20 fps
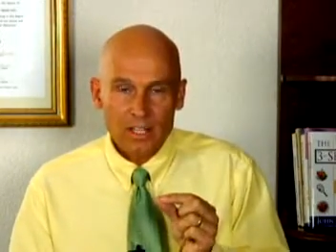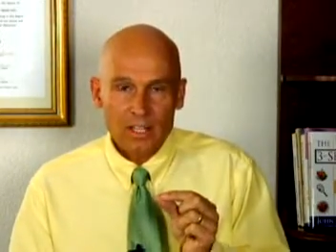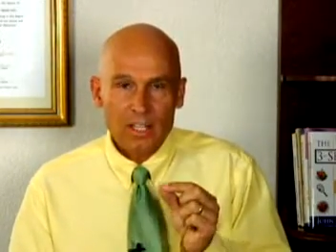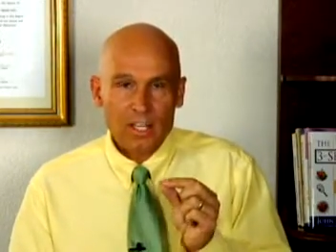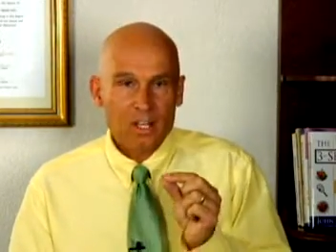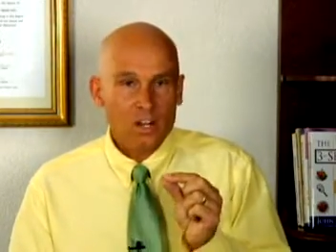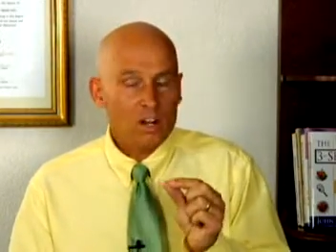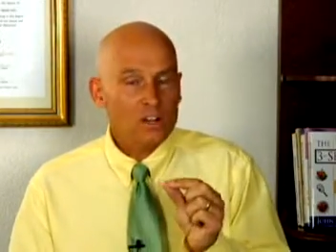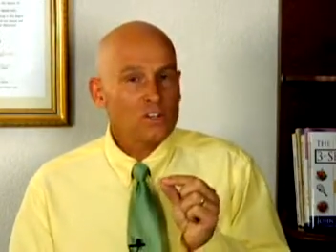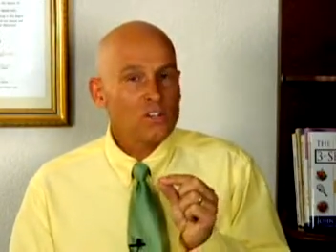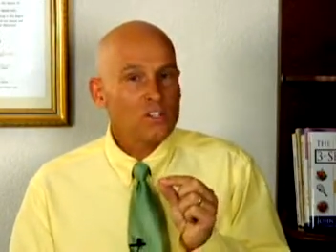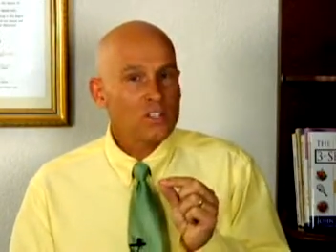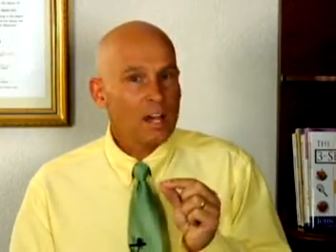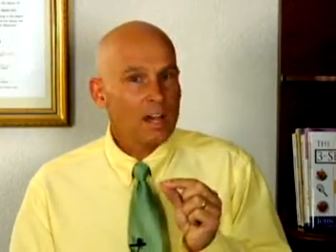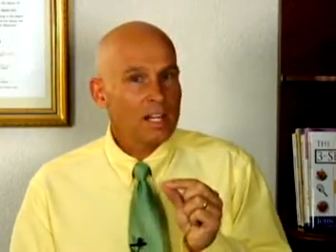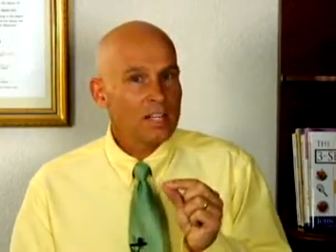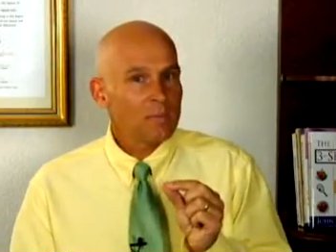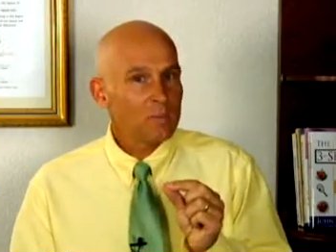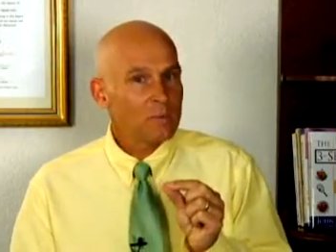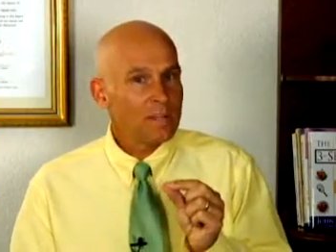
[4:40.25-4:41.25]
In our
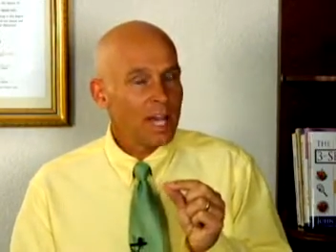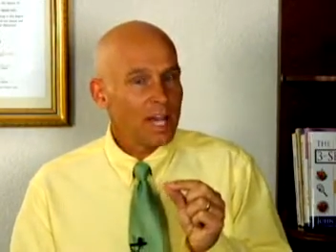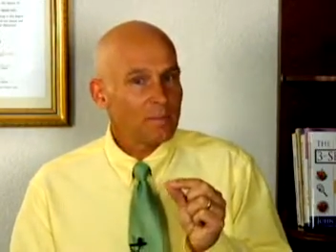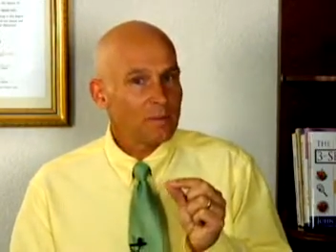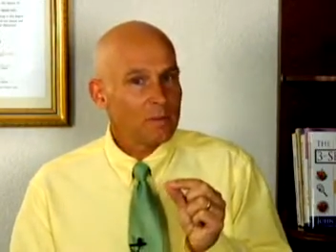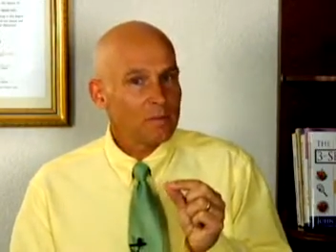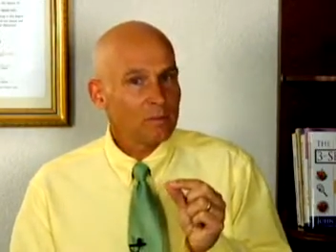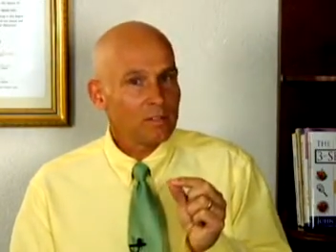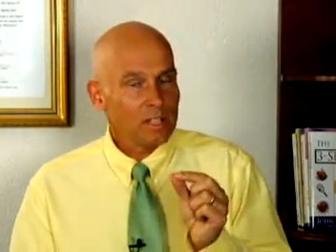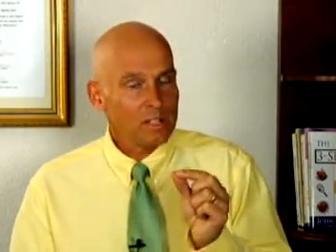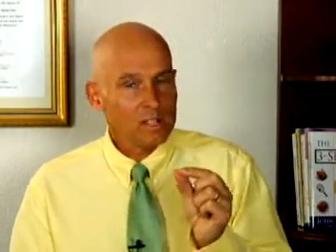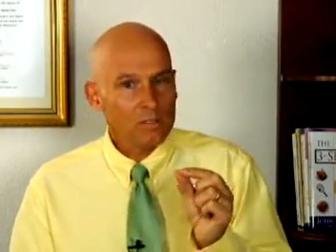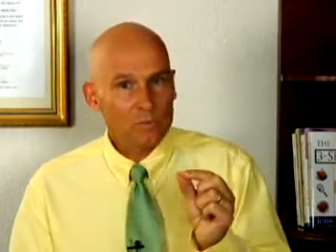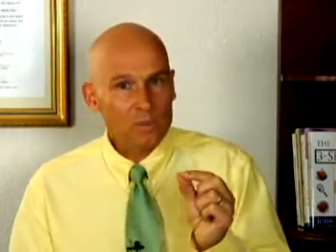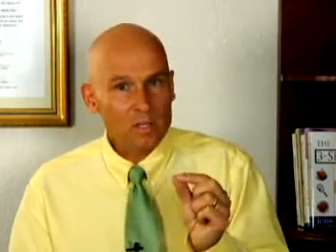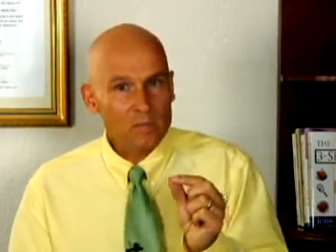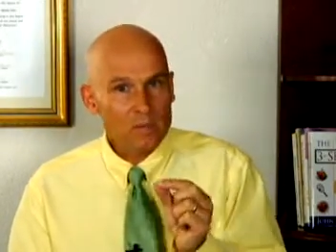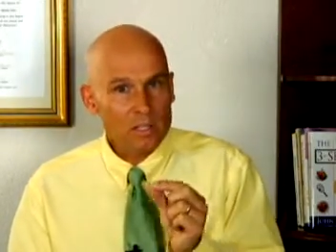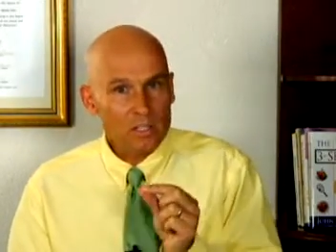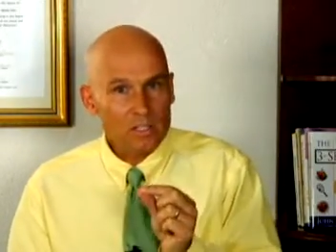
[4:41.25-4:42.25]
study, when we had people eat
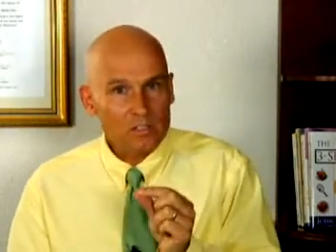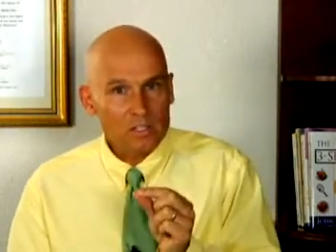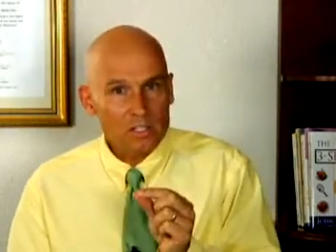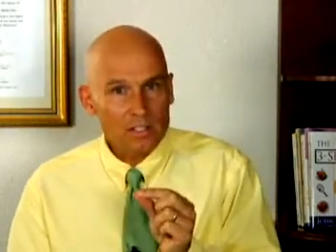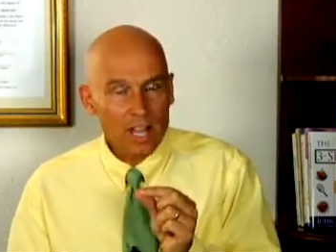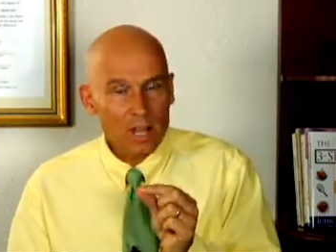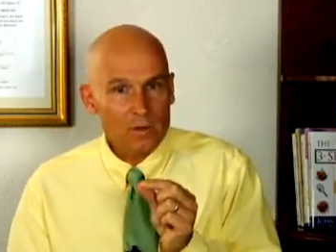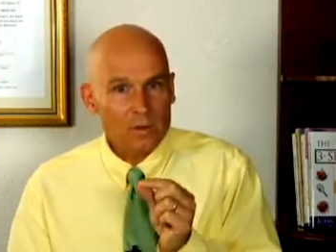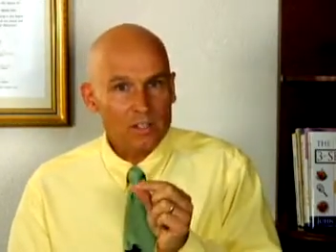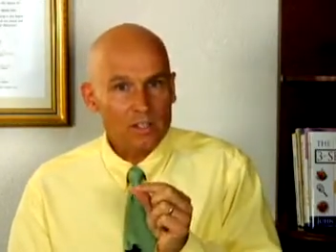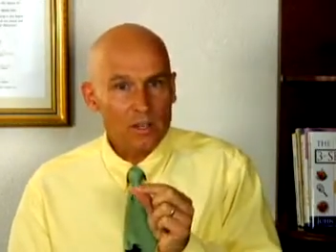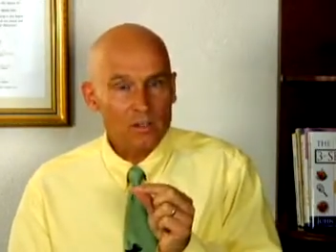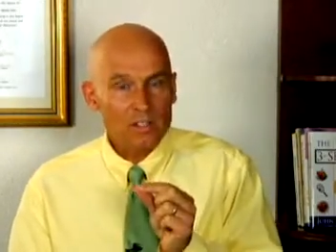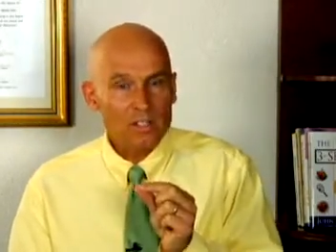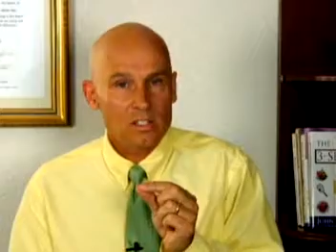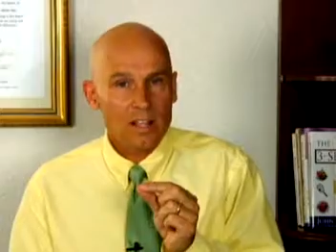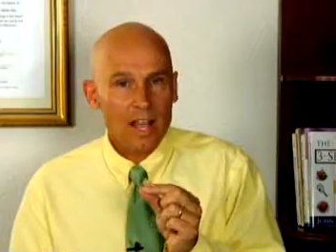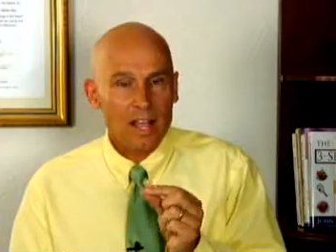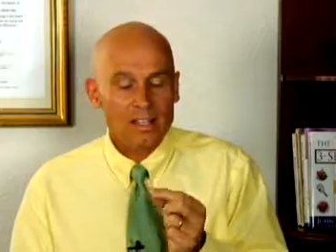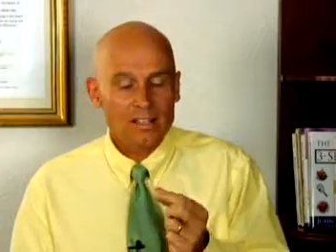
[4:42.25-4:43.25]
3 meals a day with no
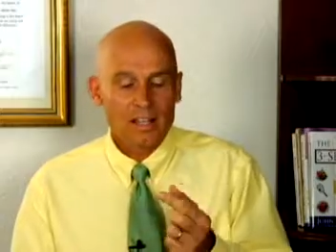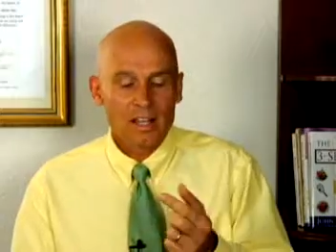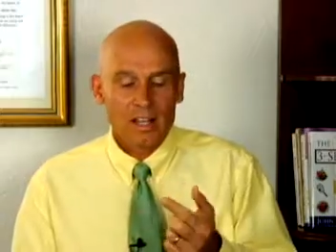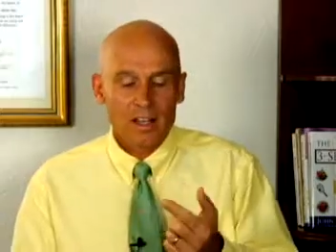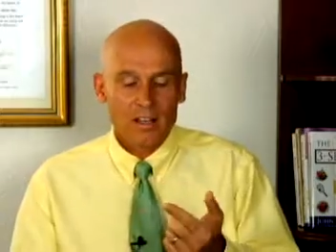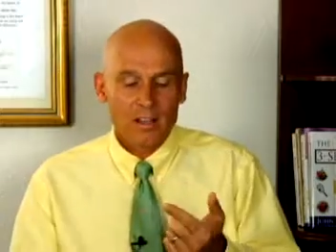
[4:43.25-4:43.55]
snacks,